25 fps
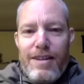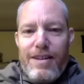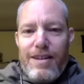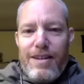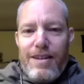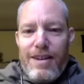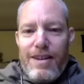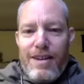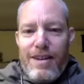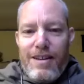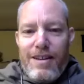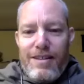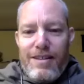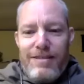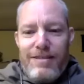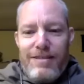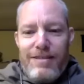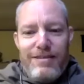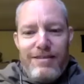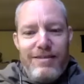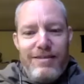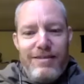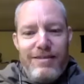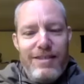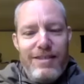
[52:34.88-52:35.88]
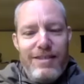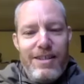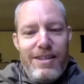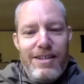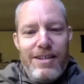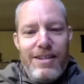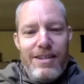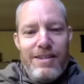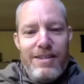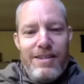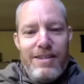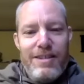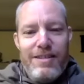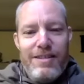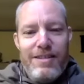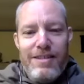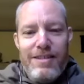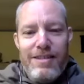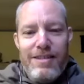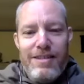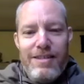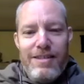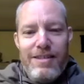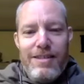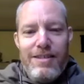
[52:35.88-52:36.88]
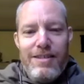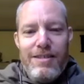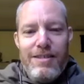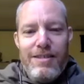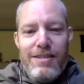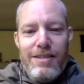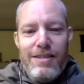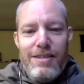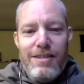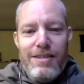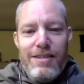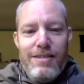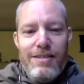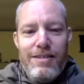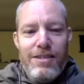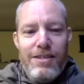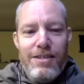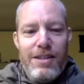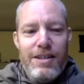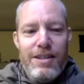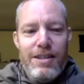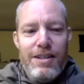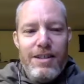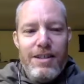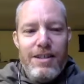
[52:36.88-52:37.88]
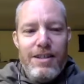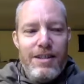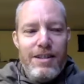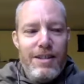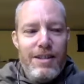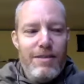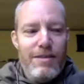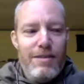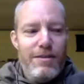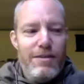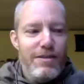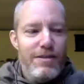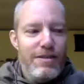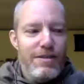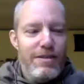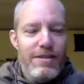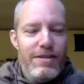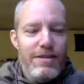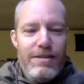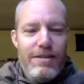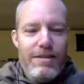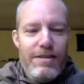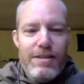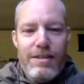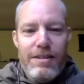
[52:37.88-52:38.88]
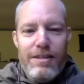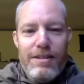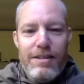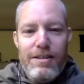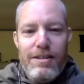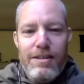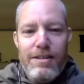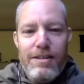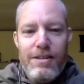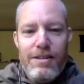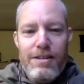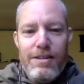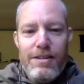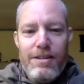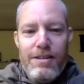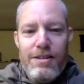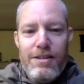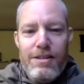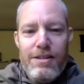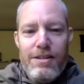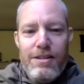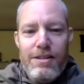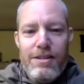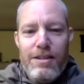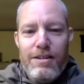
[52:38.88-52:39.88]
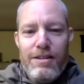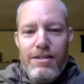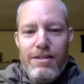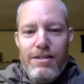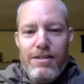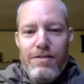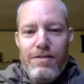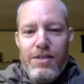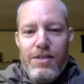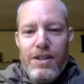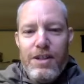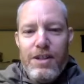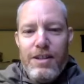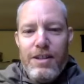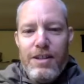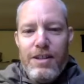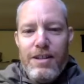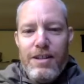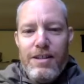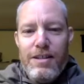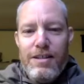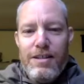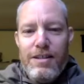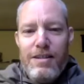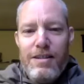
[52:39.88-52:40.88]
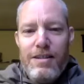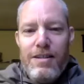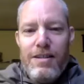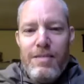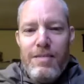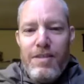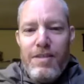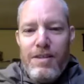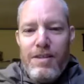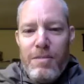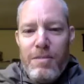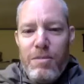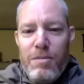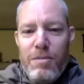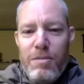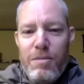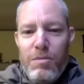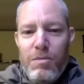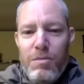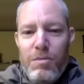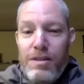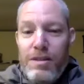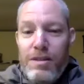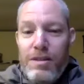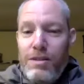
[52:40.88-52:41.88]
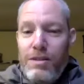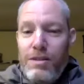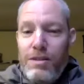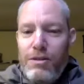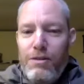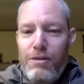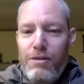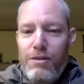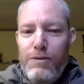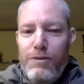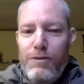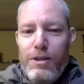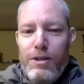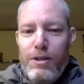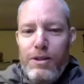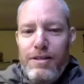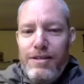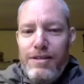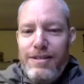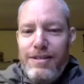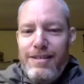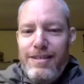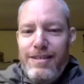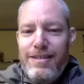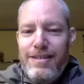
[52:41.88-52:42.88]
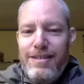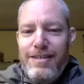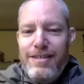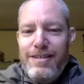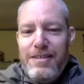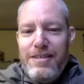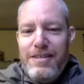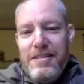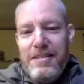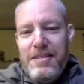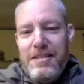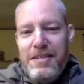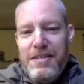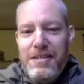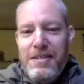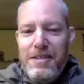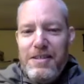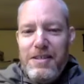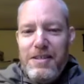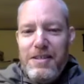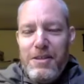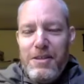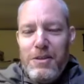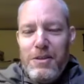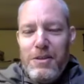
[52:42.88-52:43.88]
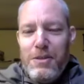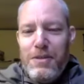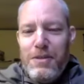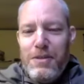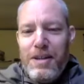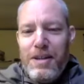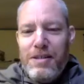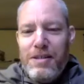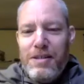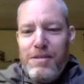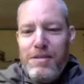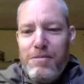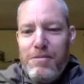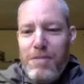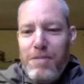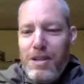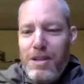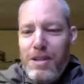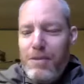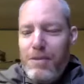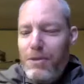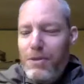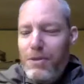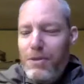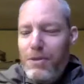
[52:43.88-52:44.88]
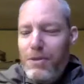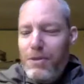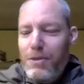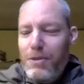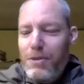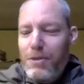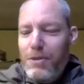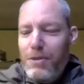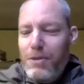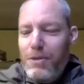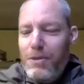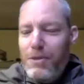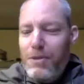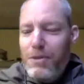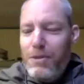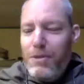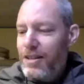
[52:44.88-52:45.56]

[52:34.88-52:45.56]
Yeah, the chakra. So that's interesting. You know, Jagannath, it's got the chakra. Jagannath is on the top of the temple, but it's on her foot. I don't know if that's meaningful or not, but